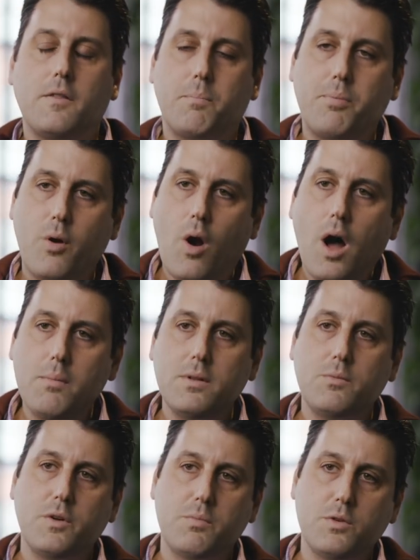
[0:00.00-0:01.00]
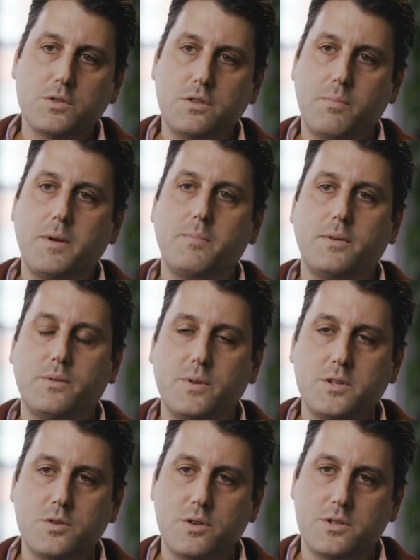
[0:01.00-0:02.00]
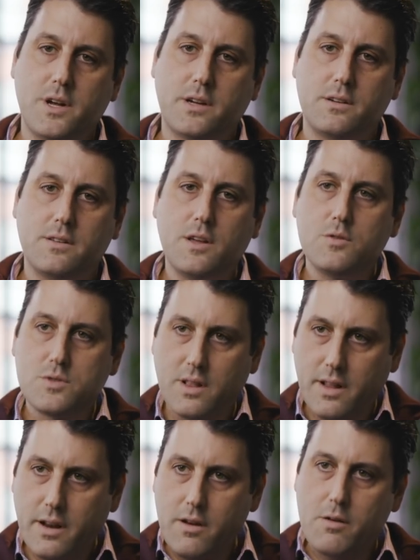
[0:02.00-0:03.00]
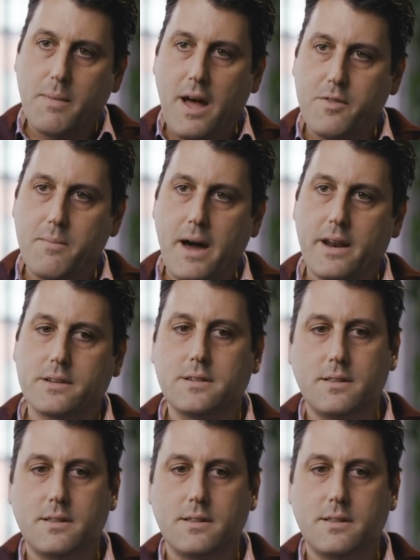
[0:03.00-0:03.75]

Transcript: The problem with most of the people in the resource sector, they use linear mathematics.